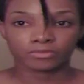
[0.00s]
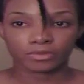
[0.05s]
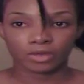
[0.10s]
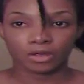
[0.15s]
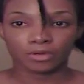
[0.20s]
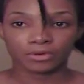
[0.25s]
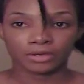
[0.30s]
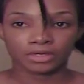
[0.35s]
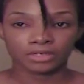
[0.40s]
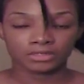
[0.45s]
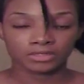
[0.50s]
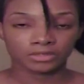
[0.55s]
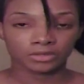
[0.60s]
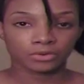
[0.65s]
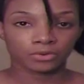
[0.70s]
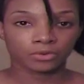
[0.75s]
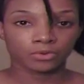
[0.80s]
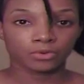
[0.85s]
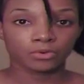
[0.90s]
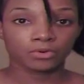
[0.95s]
Okay,
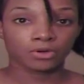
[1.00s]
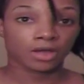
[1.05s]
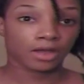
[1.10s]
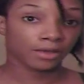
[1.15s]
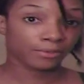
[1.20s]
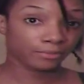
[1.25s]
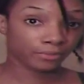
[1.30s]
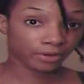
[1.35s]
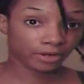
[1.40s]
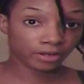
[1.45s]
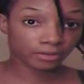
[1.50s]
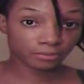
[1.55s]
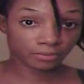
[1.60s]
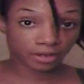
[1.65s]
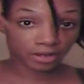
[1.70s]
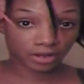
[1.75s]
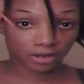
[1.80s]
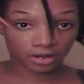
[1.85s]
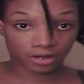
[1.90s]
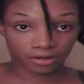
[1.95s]
so I braided
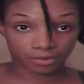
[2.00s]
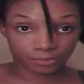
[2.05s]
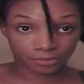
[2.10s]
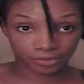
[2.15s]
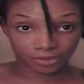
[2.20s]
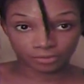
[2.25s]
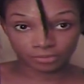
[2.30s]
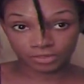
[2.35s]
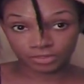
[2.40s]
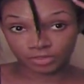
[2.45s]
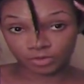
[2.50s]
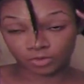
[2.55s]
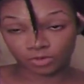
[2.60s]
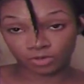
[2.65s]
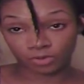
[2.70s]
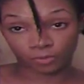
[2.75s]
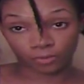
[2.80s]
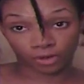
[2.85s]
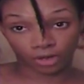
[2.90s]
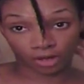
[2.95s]
my hair pretty much
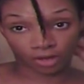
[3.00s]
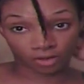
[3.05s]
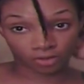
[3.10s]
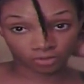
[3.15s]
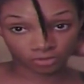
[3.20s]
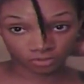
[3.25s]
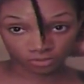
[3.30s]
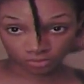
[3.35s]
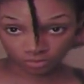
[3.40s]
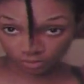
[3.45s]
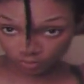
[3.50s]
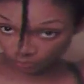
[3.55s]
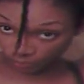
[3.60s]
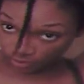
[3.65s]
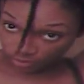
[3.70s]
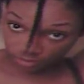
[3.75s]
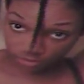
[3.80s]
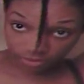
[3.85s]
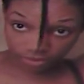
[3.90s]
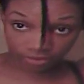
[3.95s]
going around
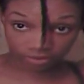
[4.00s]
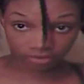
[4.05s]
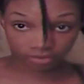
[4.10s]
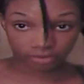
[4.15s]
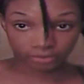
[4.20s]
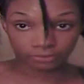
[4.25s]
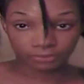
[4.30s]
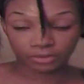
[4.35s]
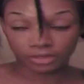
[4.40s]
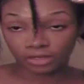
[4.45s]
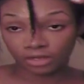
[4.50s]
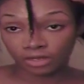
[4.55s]
one time